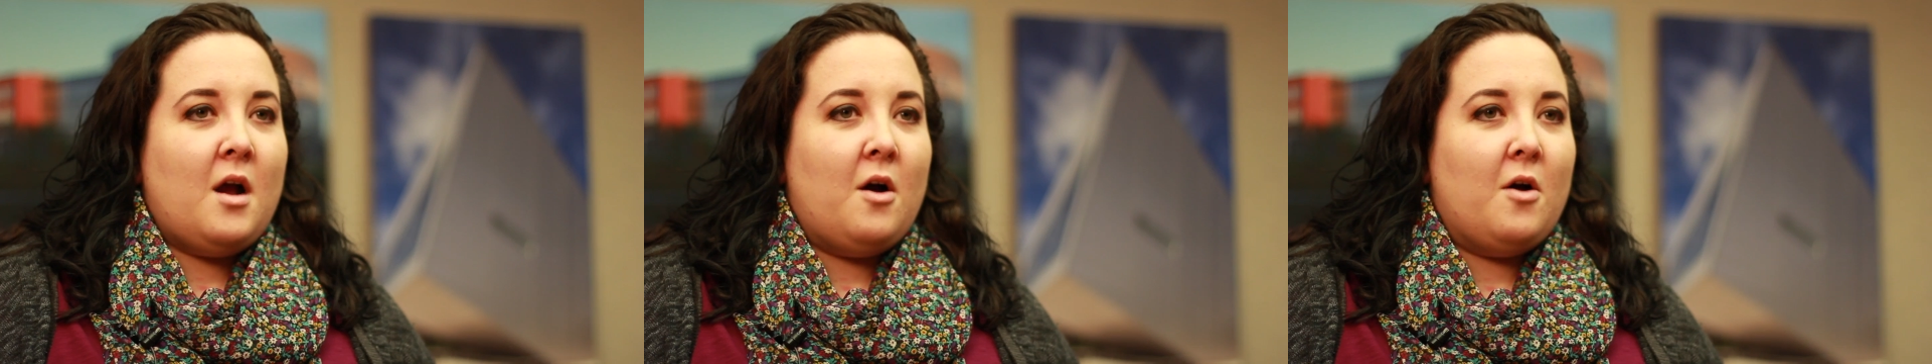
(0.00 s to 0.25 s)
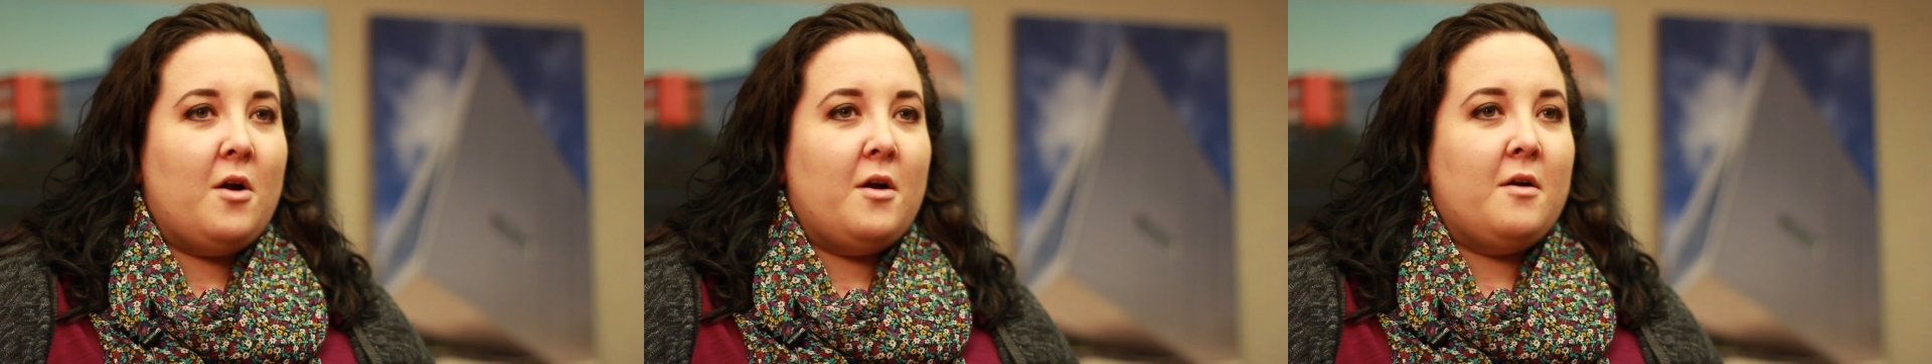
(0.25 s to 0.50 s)

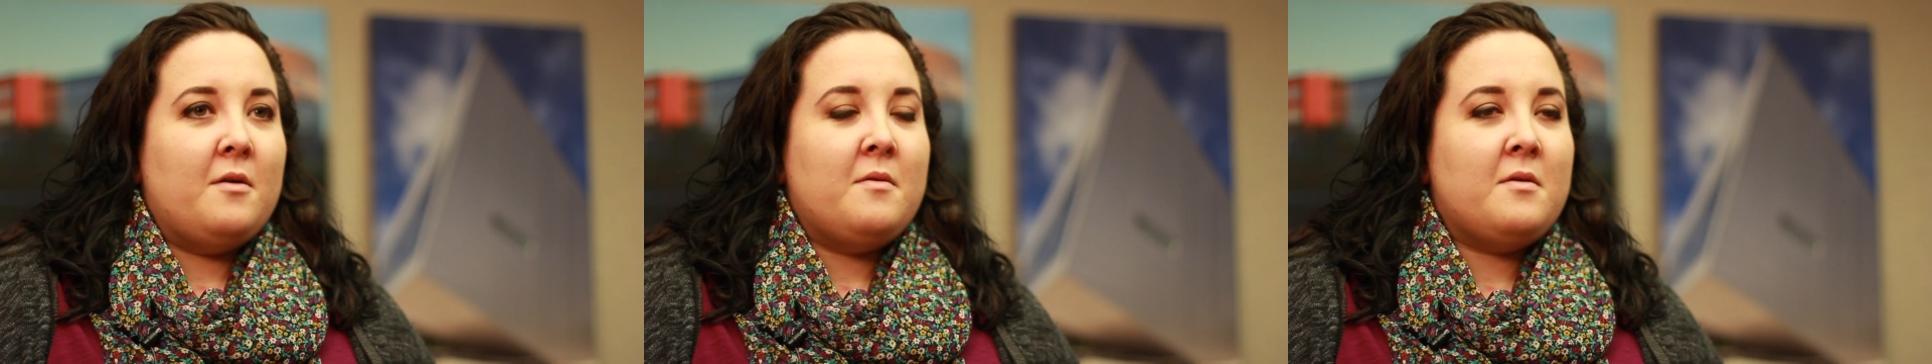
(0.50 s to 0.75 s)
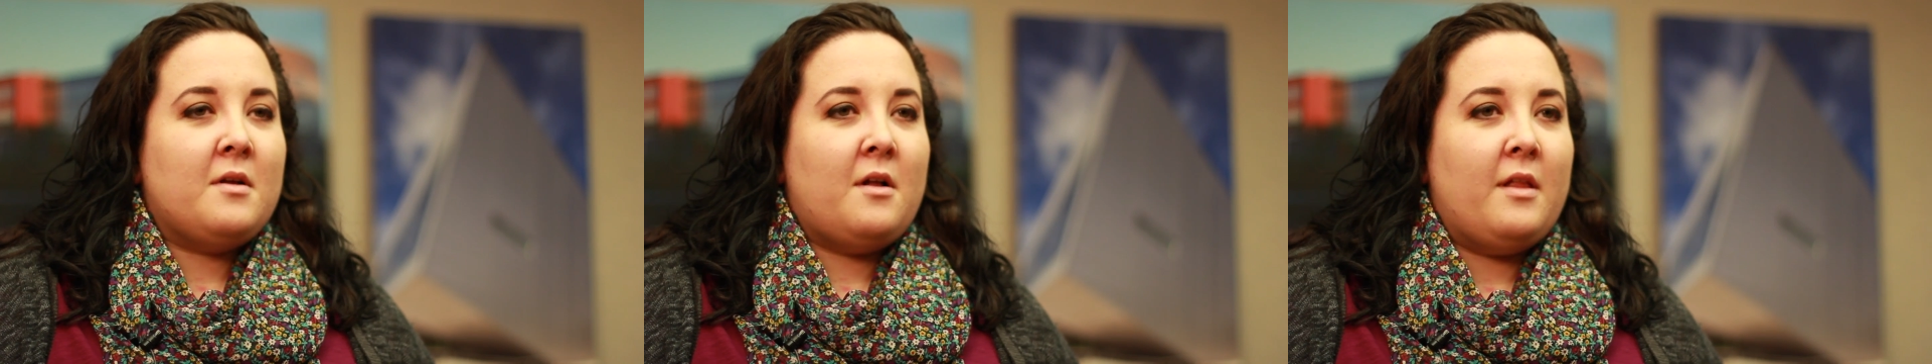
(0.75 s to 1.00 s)
our
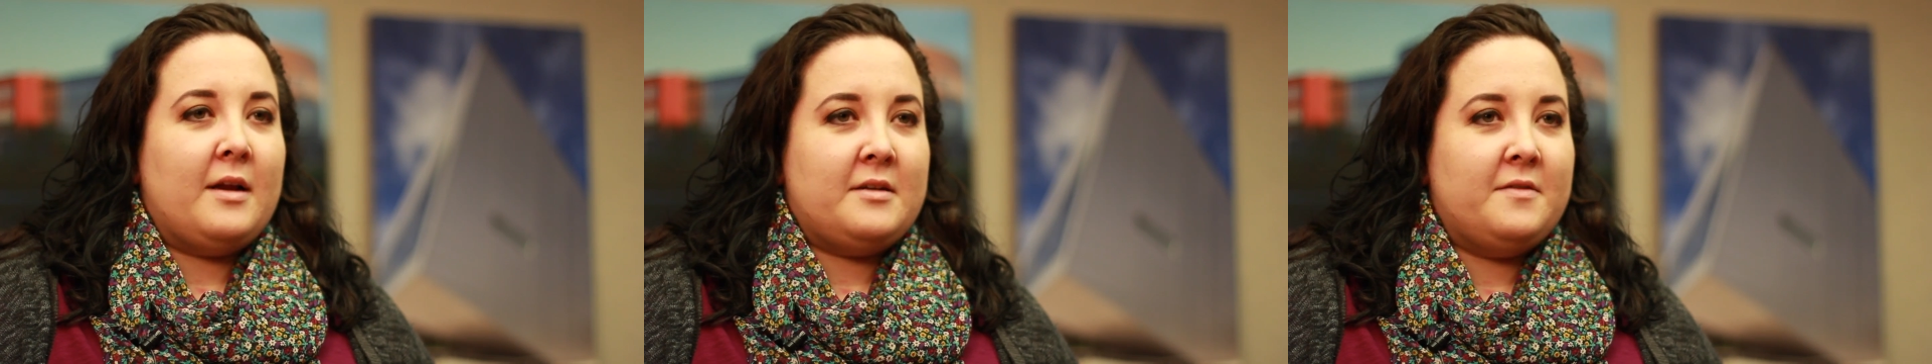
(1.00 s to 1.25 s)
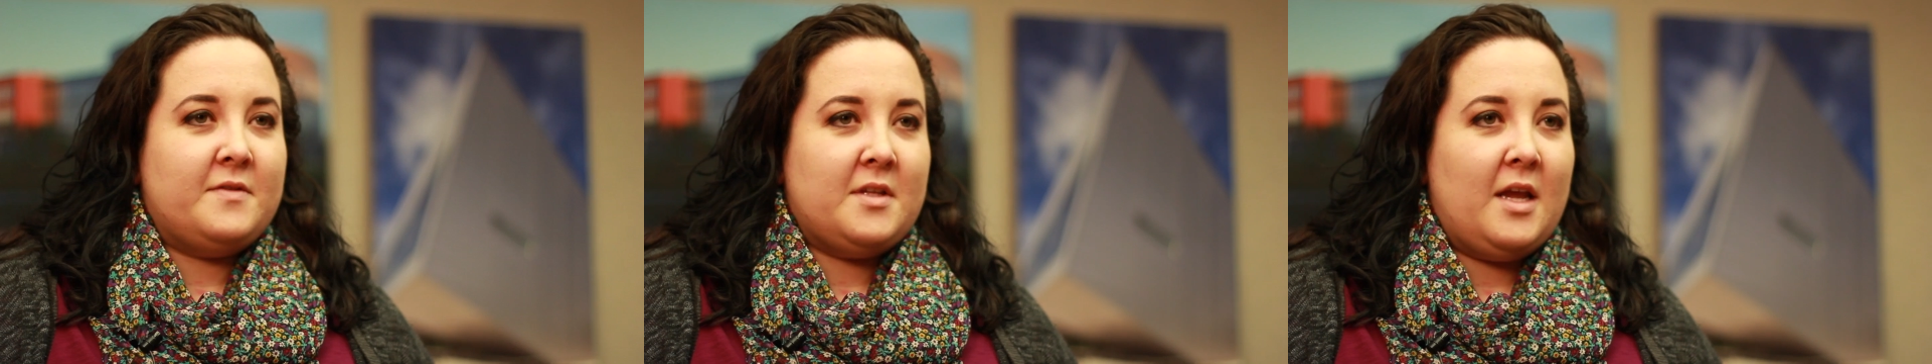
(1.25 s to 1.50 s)

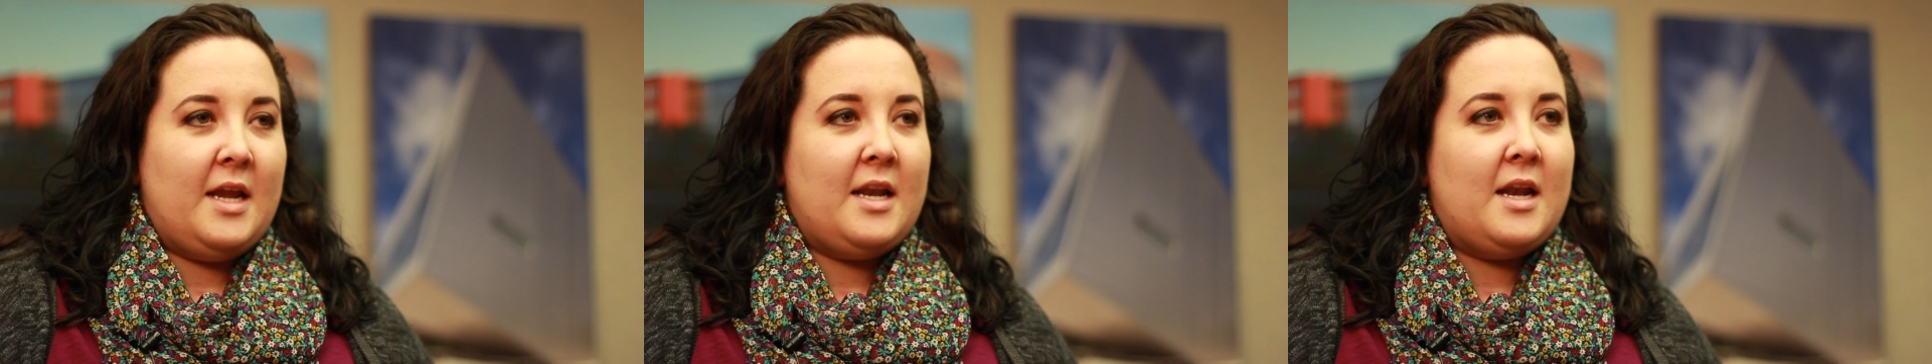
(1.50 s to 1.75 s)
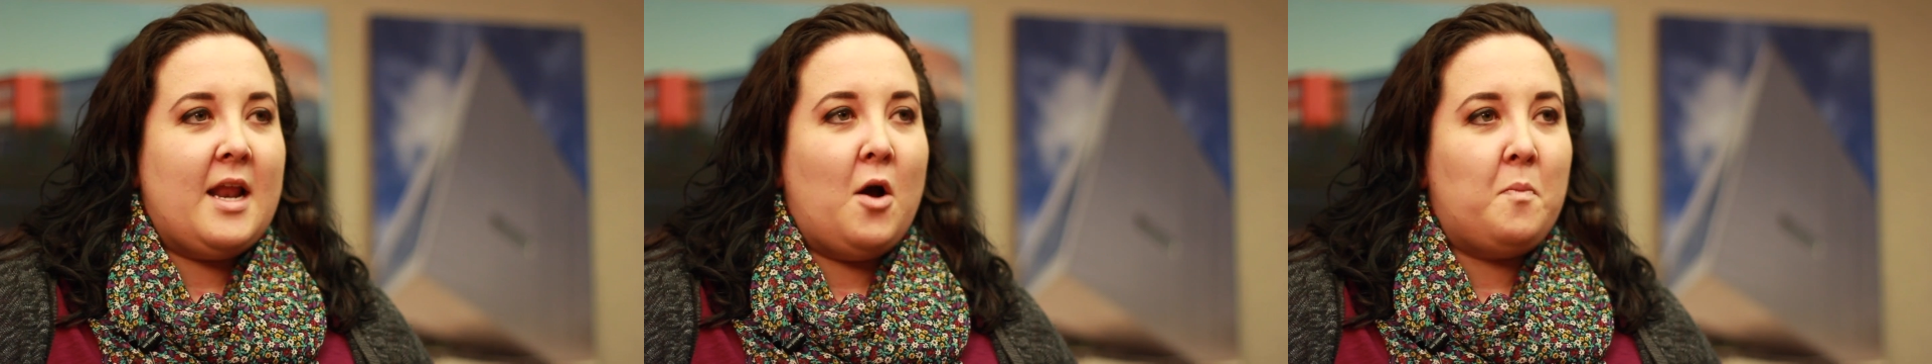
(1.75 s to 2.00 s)
collective
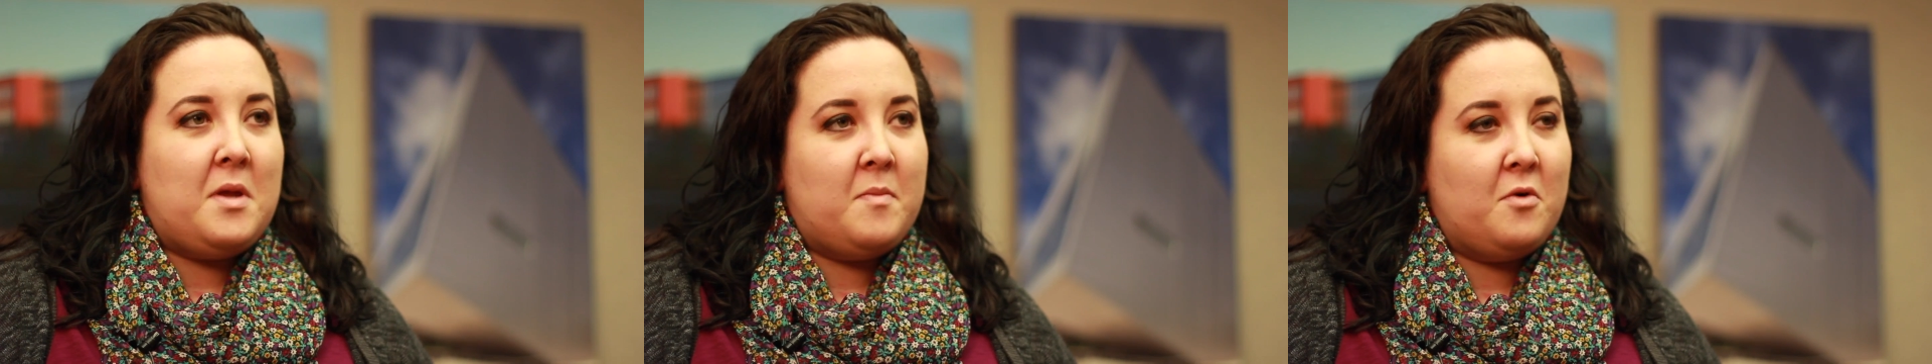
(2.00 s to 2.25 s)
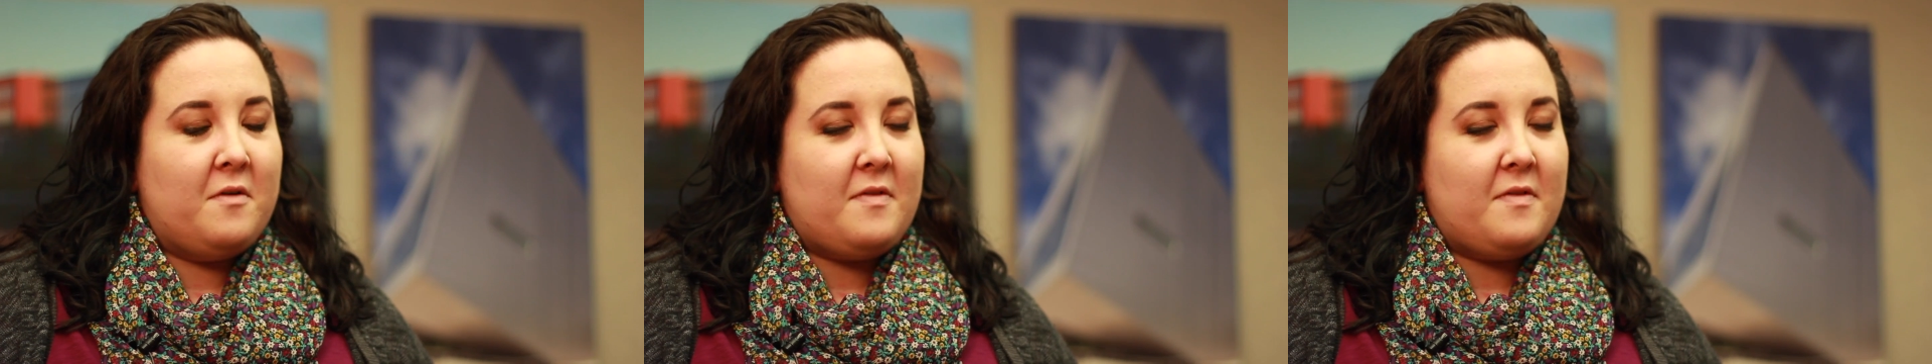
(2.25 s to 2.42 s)
site and help people